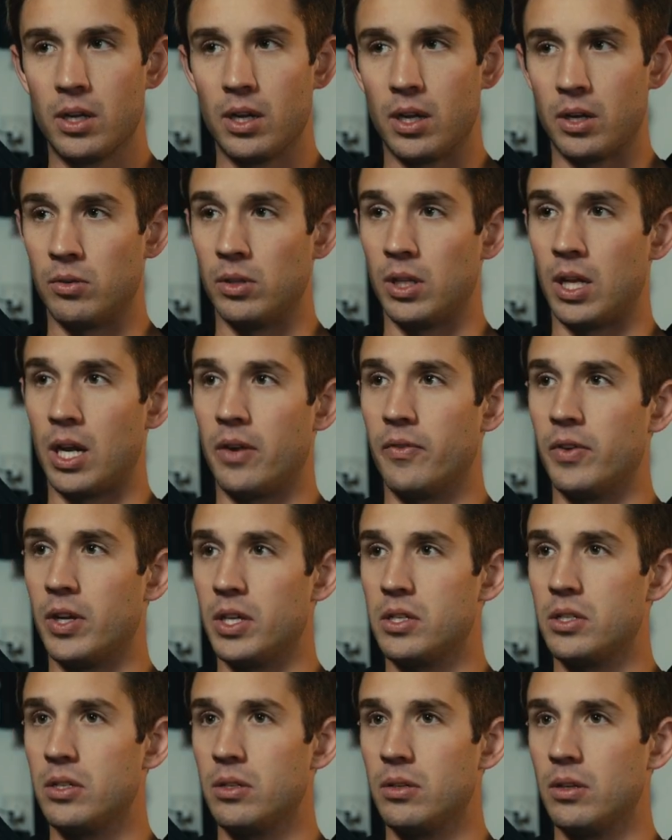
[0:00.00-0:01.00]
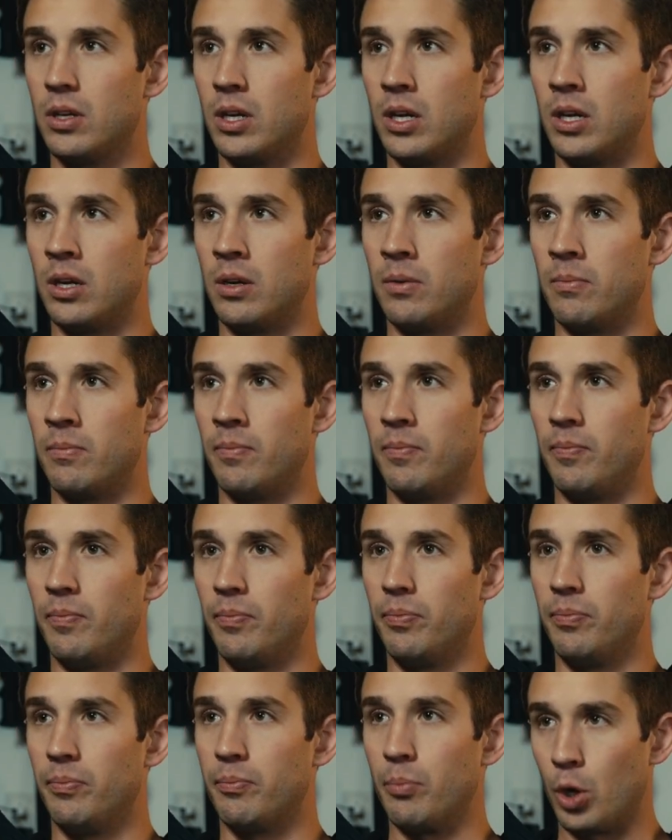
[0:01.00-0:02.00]
I know a lot of us
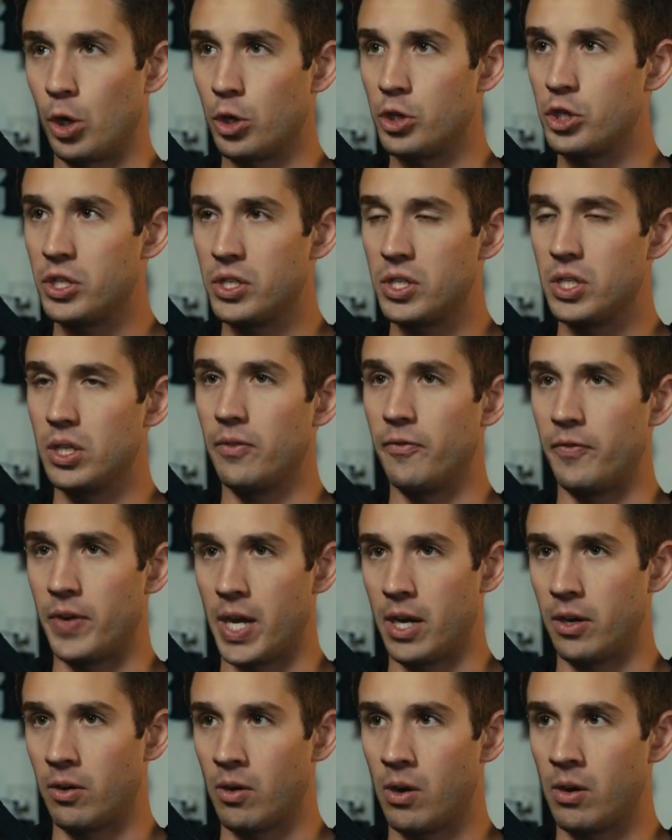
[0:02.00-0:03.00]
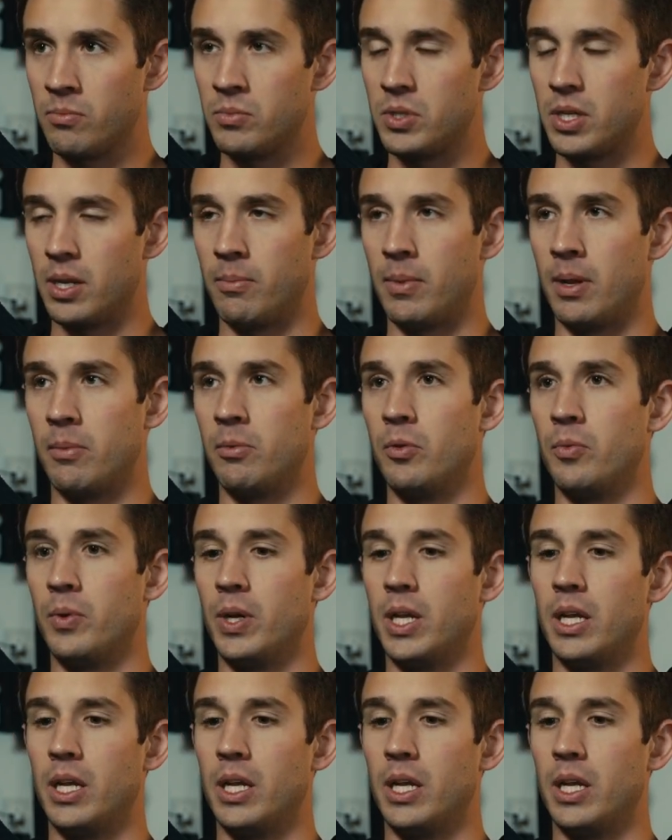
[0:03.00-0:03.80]
purchase firearms, and maybe